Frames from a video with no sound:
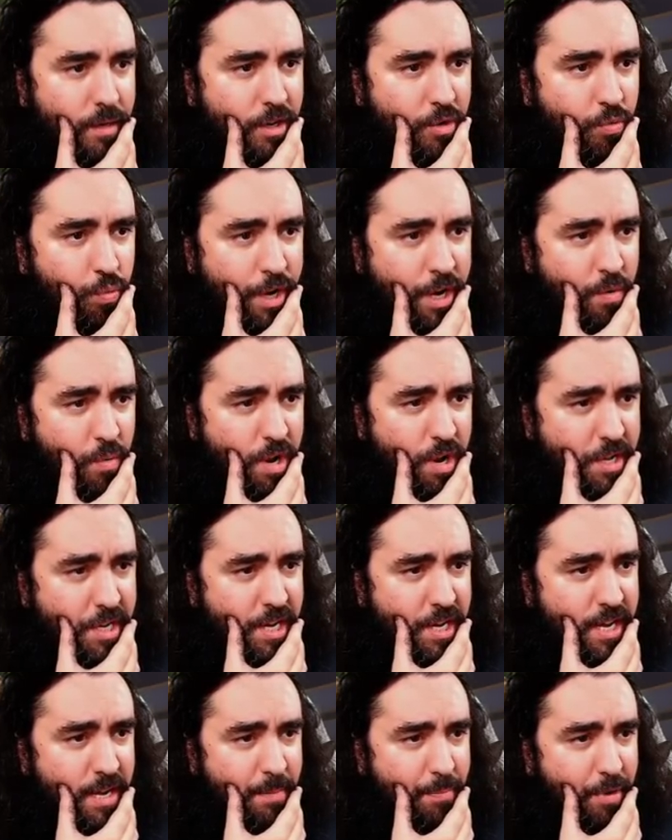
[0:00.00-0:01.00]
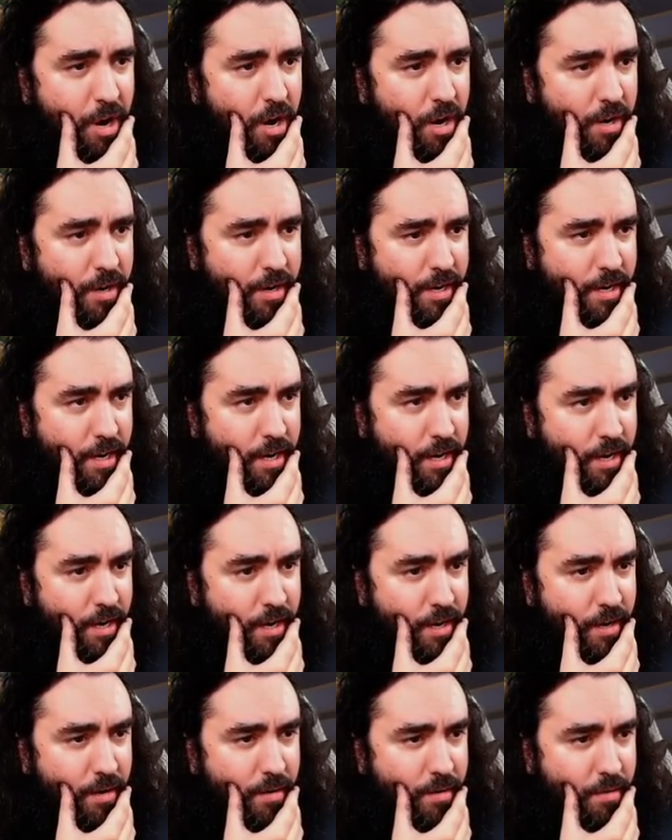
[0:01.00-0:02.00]
And we will keep our,
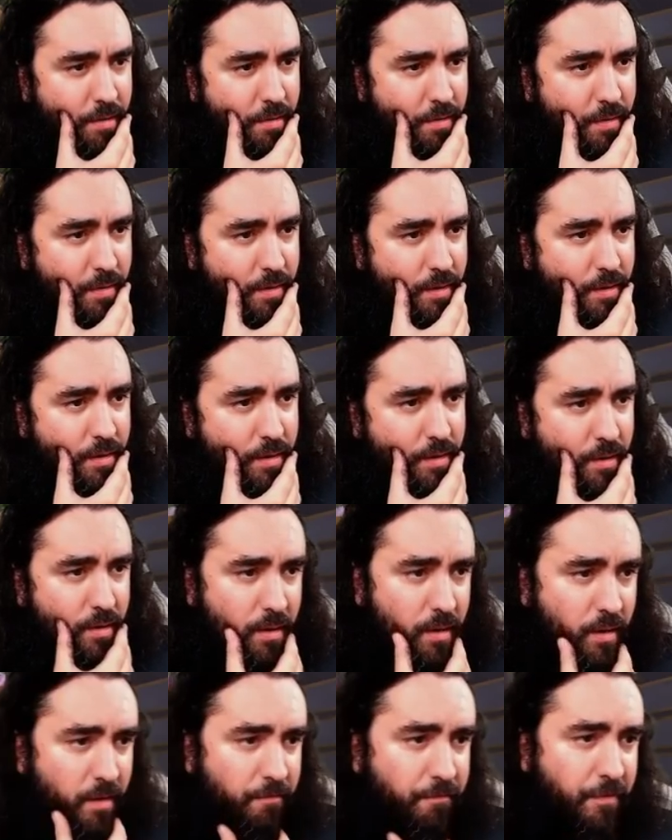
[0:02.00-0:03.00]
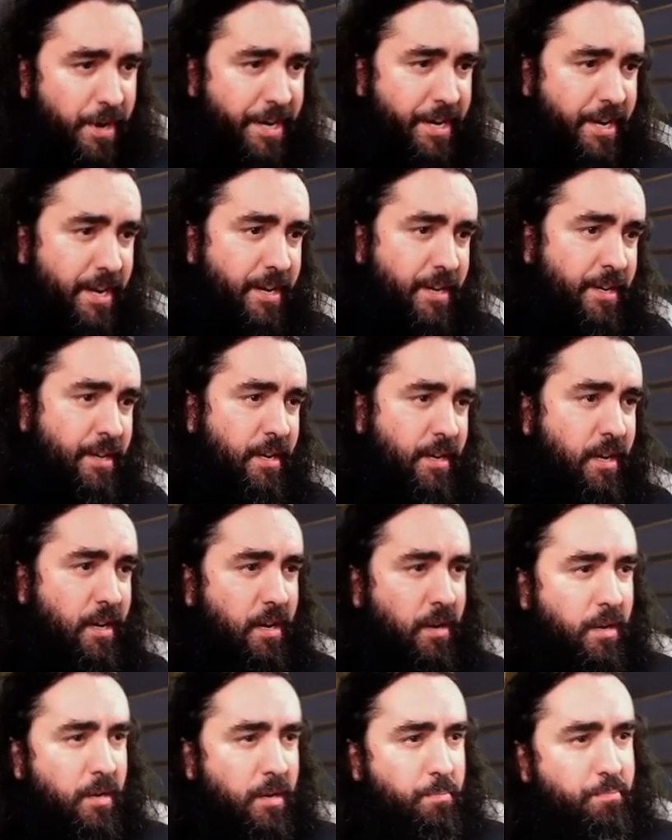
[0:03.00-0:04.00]
uh, our freaking
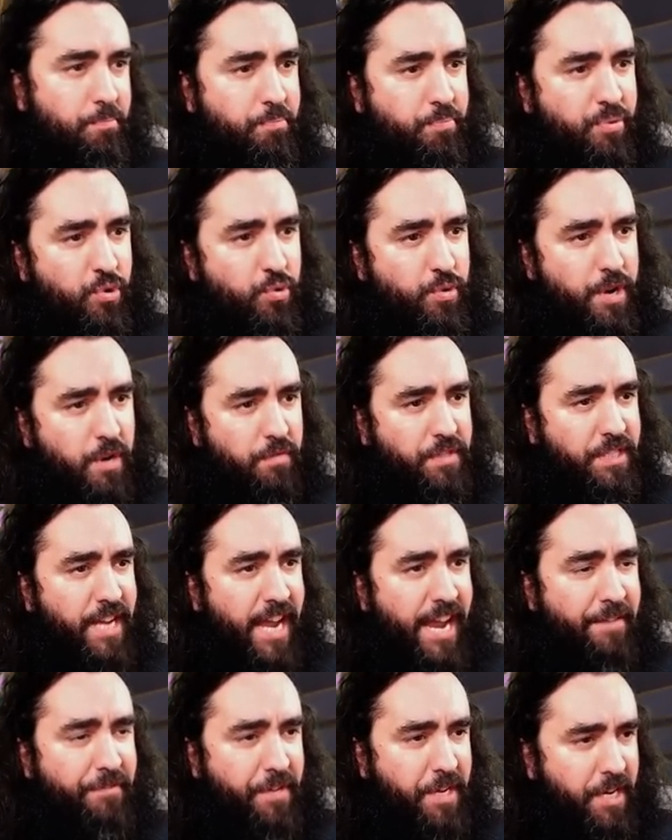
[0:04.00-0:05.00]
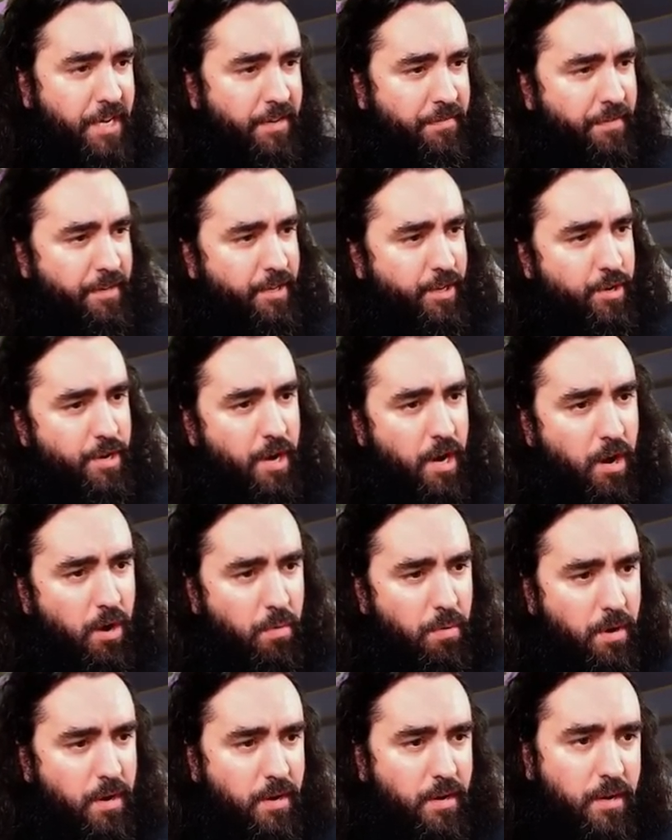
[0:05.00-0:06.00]
uh, boon of safety even, you
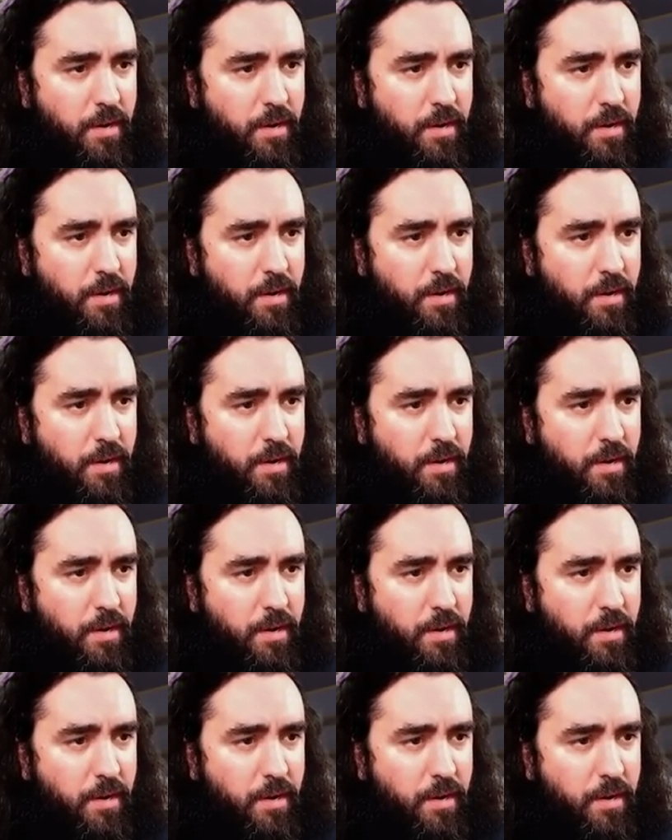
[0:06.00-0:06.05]
know?